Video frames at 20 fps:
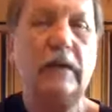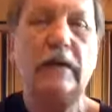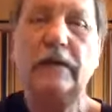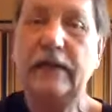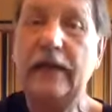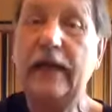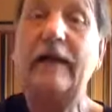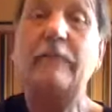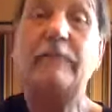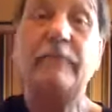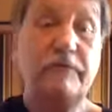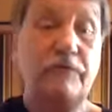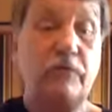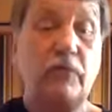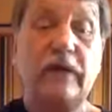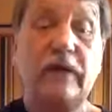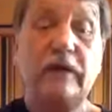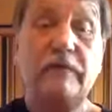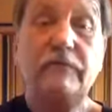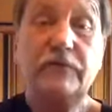yeah,
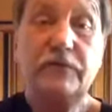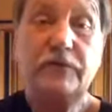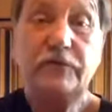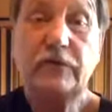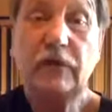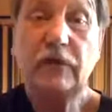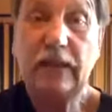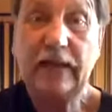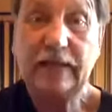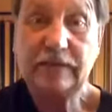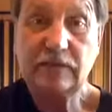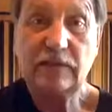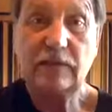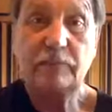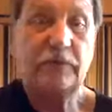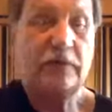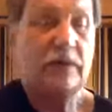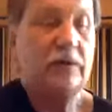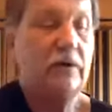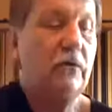before you even do the last
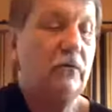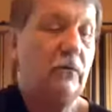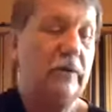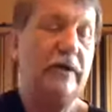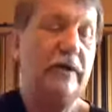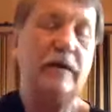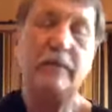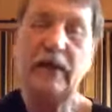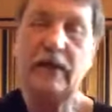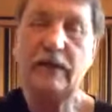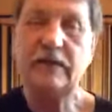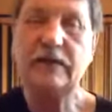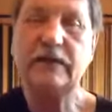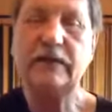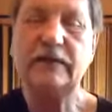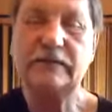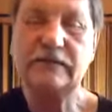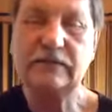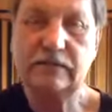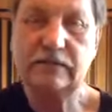couple of notes, when you come out of
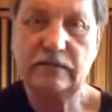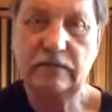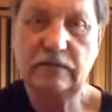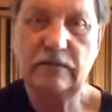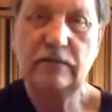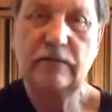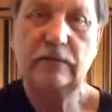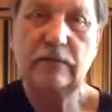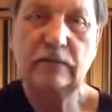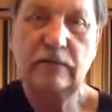this, when